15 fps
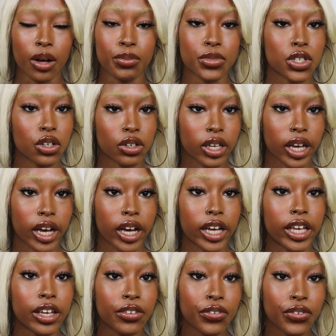So yeah,
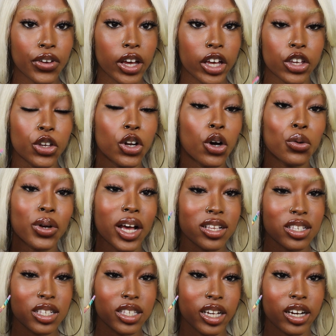if you don't
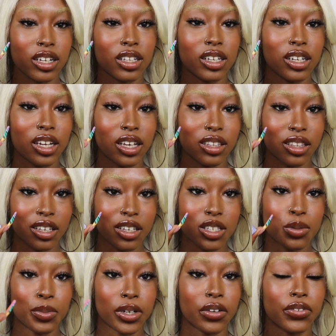necessarily need this,
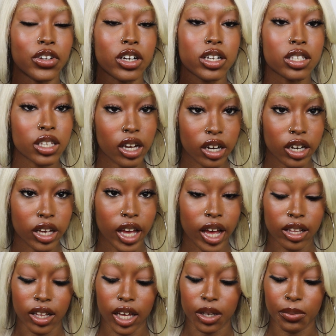but if you're a scaredy
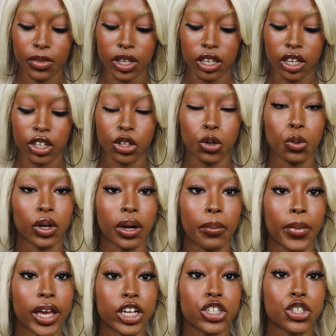cat like me and you want to
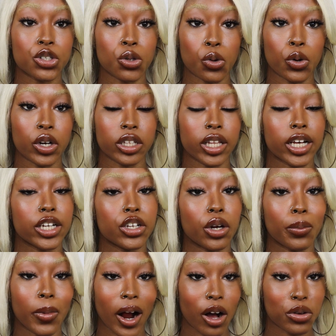make sure that your
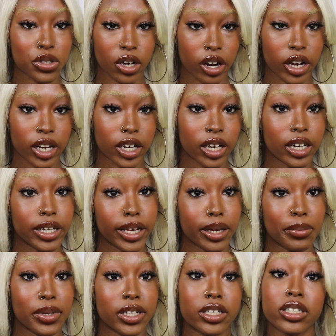brows aren't getting
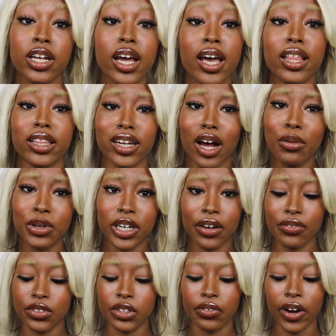damaged, then I would
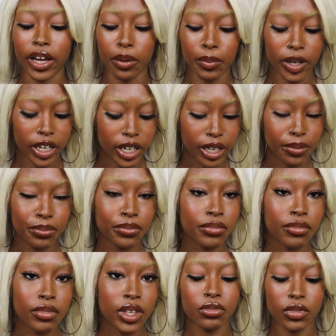definitely recommend it.
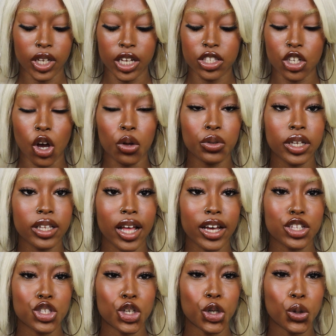It's only
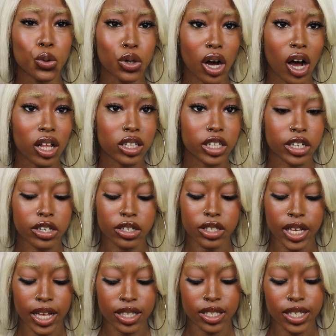like $2
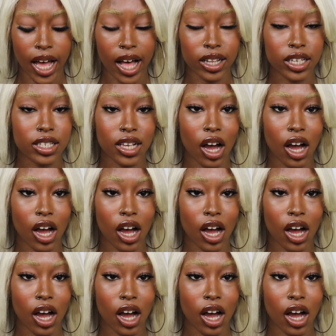at Sally's.